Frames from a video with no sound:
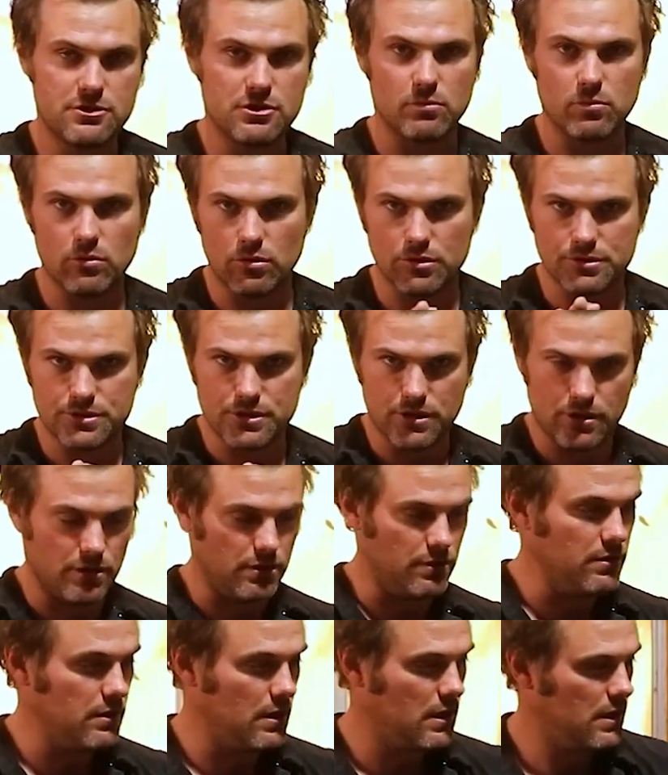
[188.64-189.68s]
towards
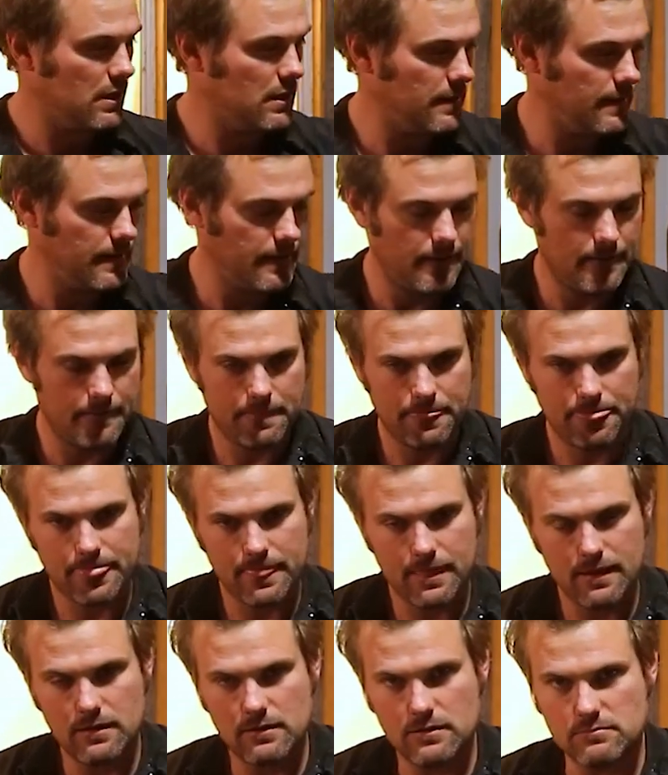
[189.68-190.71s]
you.
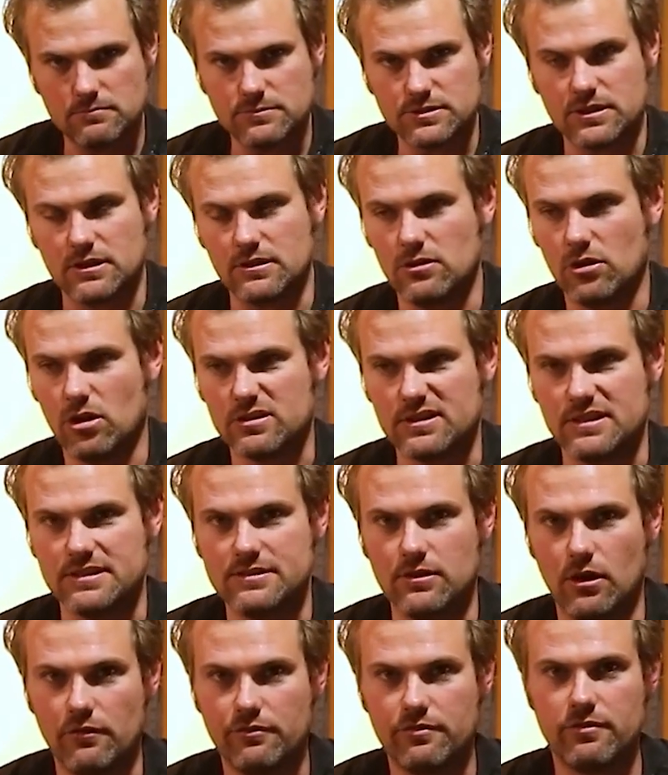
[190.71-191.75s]
I'm just going to lock this
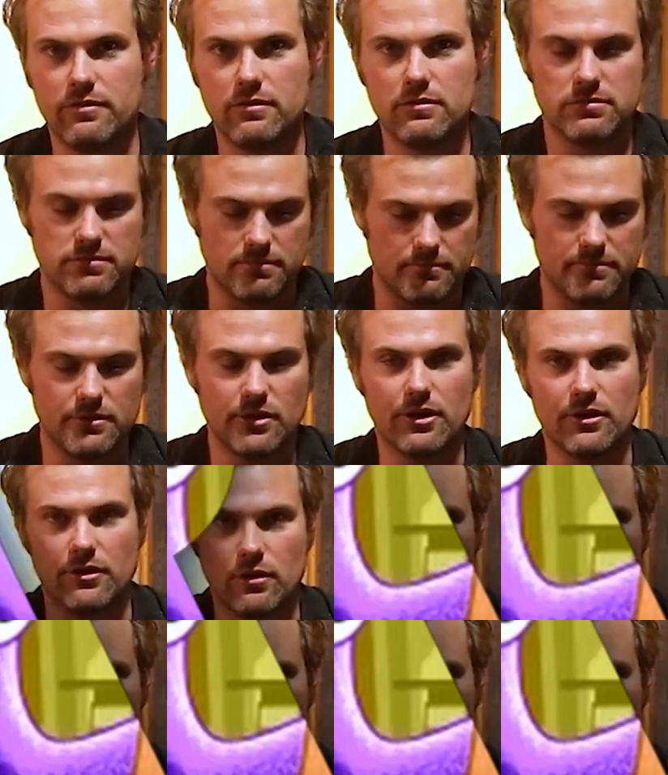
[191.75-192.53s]
off. I'm not an